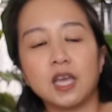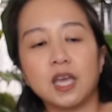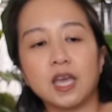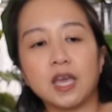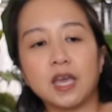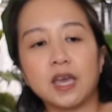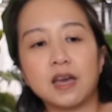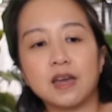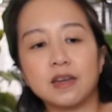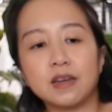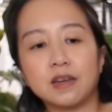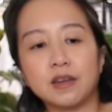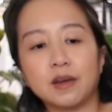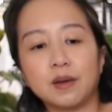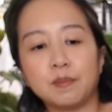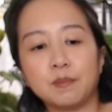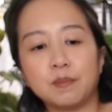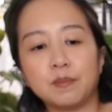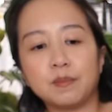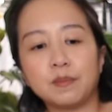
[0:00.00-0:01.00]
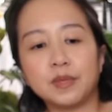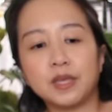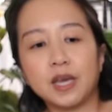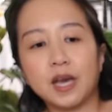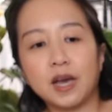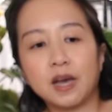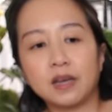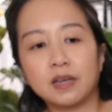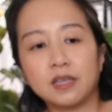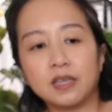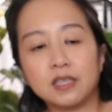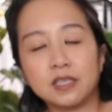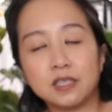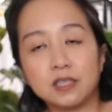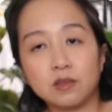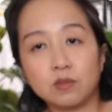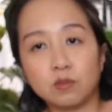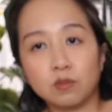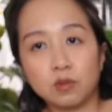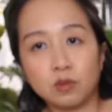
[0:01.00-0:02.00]
And yeah,
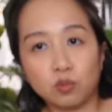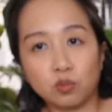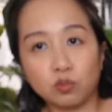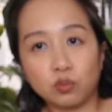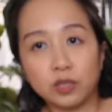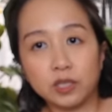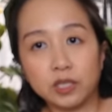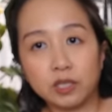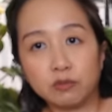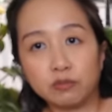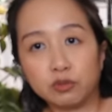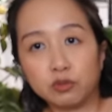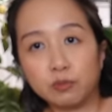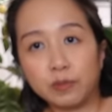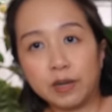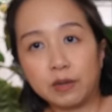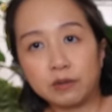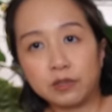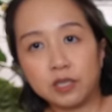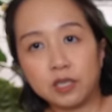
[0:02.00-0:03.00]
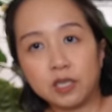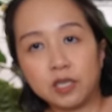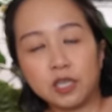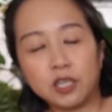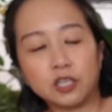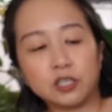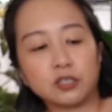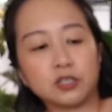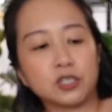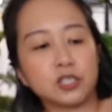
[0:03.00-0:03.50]
it's really root bound in here.